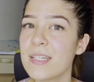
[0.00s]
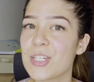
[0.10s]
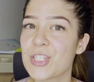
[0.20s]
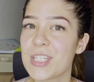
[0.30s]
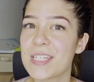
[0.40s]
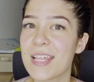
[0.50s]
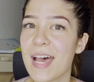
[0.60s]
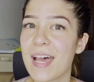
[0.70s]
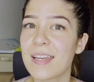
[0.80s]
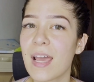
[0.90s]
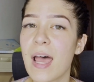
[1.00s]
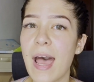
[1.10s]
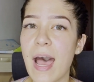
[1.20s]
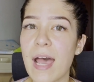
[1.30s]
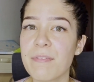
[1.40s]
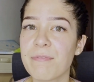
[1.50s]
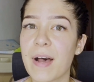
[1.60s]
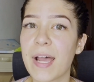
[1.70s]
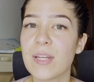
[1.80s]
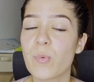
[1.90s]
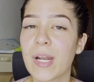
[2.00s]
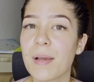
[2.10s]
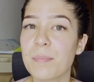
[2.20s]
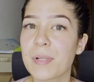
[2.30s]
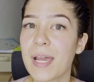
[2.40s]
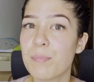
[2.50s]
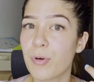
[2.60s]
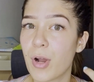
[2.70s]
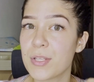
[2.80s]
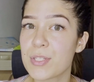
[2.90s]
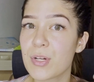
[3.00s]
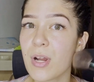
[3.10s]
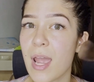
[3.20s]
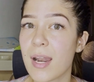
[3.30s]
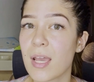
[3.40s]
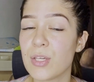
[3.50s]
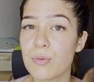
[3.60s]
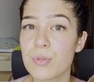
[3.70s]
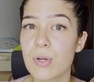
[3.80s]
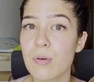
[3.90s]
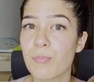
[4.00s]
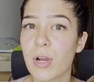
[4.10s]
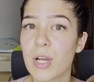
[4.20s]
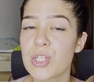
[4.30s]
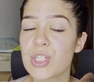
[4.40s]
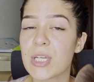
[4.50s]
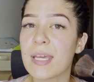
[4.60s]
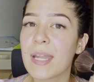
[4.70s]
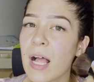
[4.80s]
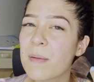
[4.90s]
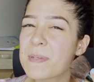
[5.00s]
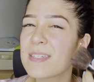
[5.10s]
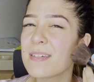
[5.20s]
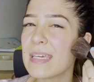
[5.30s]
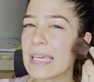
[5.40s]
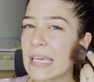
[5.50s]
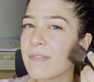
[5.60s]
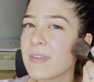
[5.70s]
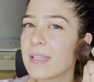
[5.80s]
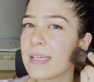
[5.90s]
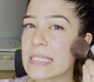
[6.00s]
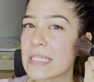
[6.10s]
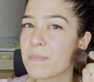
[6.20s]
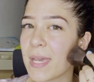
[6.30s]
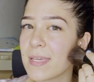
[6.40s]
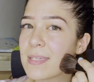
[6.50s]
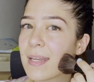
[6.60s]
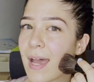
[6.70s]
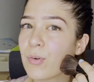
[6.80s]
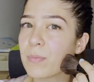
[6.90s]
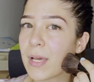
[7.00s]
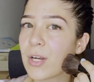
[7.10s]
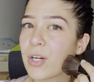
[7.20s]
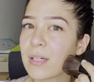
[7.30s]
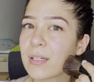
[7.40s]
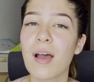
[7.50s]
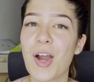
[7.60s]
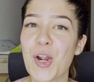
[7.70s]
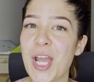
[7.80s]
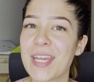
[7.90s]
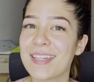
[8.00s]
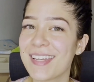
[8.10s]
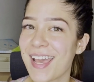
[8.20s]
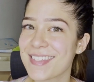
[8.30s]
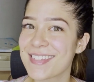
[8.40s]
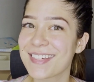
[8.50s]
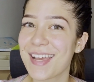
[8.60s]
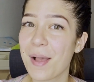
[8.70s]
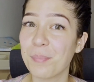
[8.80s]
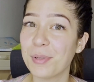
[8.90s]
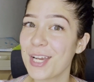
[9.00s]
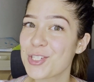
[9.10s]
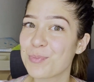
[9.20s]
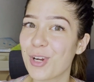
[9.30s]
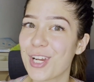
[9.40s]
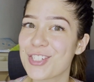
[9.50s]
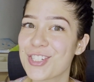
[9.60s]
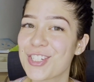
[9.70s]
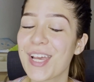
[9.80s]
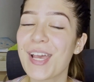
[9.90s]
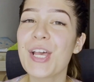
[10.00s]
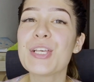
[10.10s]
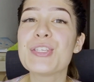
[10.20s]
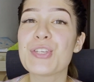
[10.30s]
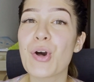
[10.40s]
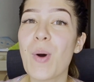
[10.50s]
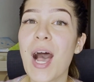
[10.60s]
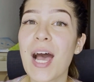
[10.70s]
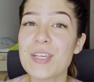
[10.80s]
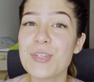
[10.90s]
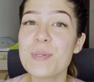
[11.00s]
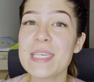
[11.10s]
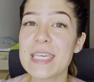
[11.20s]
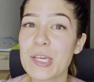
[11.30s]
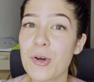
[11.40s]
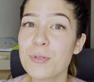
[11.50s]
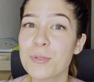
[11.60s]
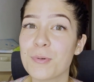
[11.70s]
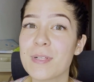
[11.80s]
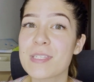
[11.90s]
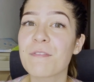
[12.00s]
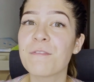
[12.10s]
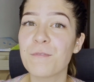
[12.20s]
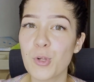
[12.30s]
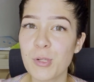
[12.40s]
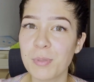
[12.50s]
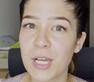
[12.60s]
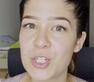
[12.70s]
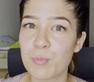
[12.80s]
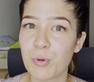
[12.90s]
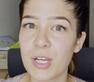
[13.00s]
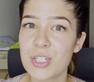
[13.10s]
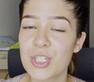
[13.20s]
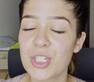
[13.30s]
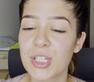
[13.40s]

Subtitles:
addition to that, I find when I apply bronzer and I use her brush, it helps to evenly space it out better. All right, next, blush brush. So I use Ecotool's full blush brush.